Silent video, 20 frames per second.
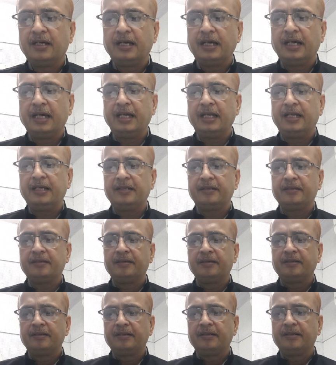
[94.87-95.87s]
and
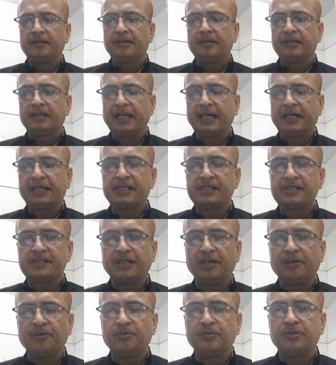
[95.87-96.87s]
cracker
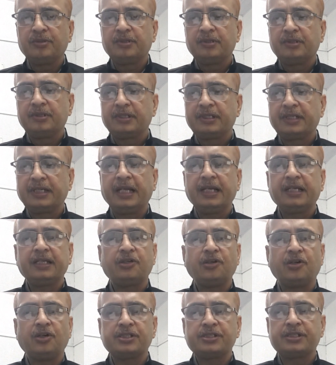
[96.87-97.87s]
sound can
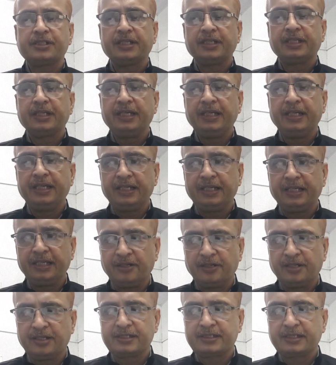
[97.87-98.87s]
cause hearing
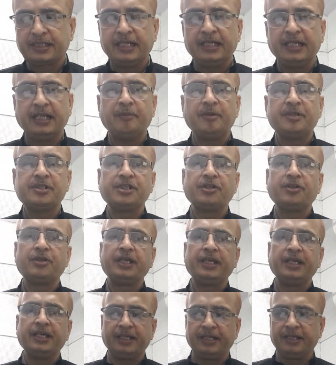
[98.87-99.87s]
loss, can damage your
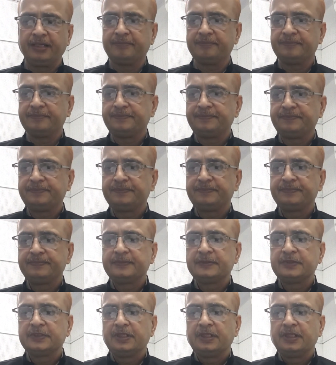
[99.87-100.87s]
hearing.
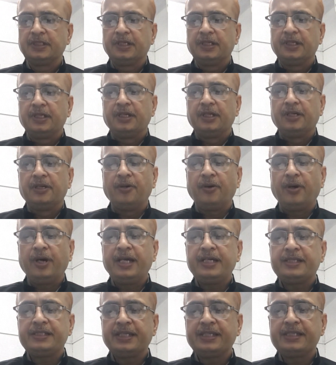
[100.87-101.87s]

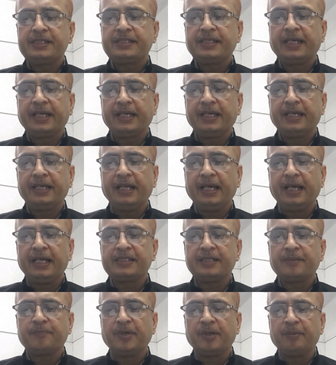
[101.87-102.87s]
Noise is taken
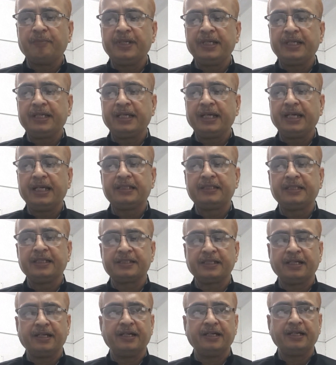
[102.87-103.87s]
as a public health
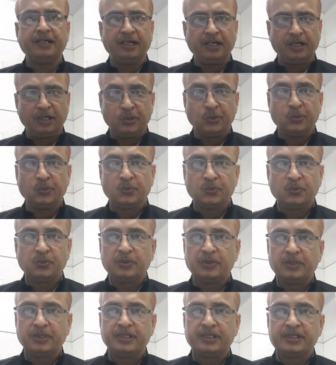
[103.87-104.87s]
hazard now.
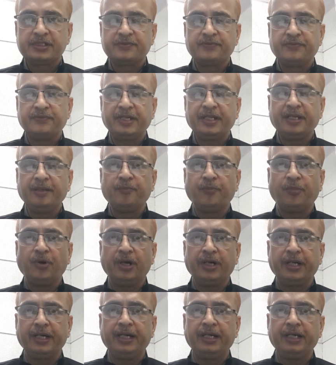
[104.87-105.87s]
It's very
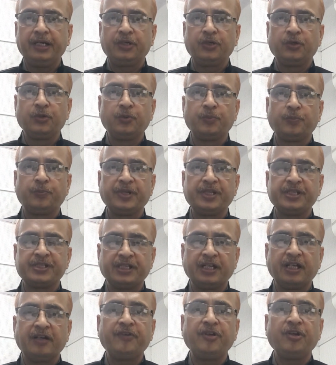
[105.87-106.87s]
important to
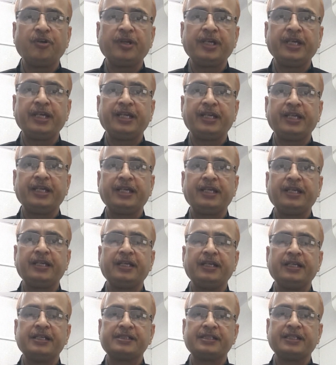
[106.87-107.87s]
preserve your
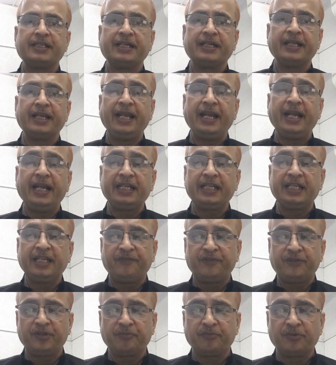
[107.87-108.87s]
hearing. It is a great
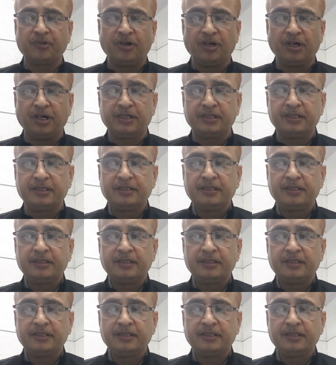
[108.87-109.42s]
gift of God